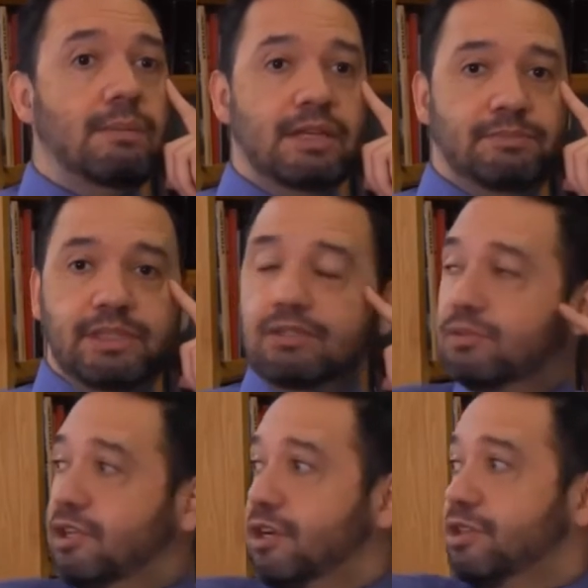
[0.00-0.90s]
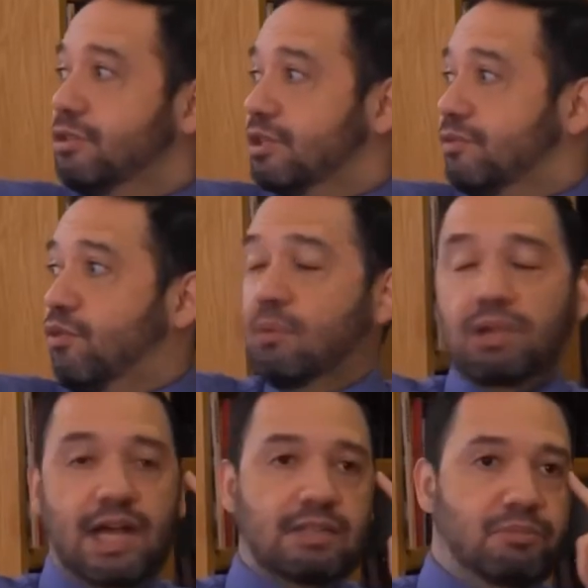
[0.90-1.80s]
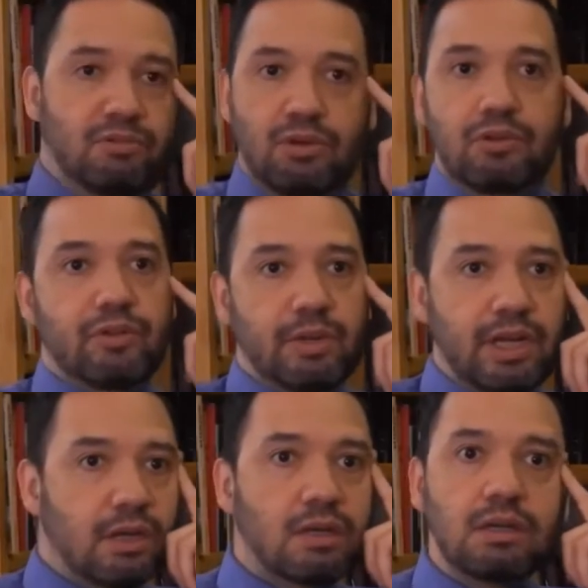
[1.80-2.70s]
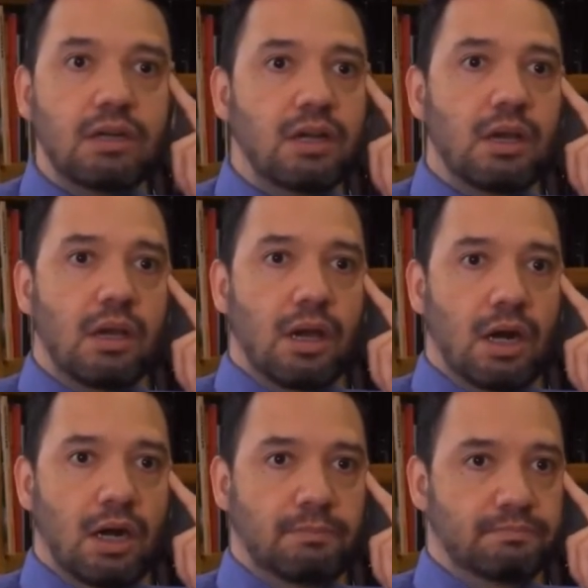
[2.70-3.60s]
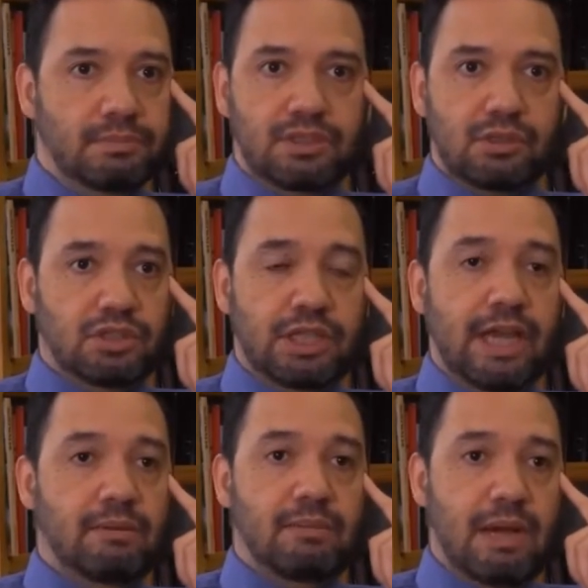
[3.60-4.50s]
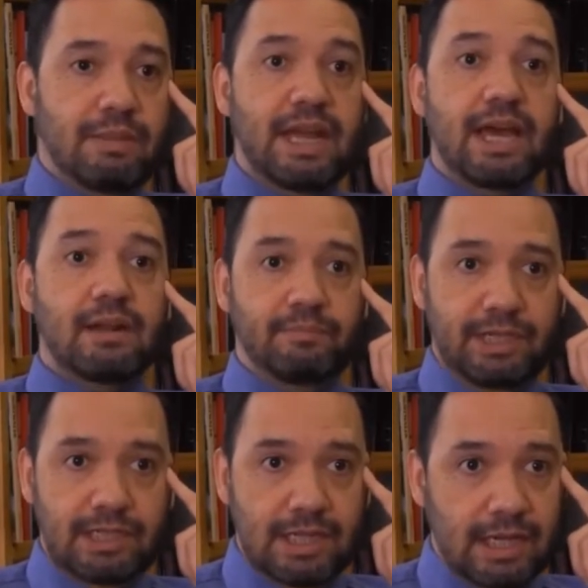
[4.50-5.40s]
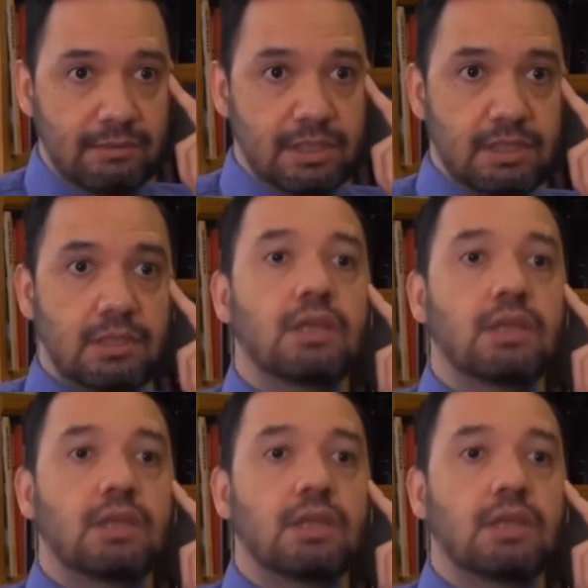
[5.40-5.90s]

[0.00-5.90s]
I mean, his business was literally was four blocks up the road from here. Um, so she had to be mom and dad many times.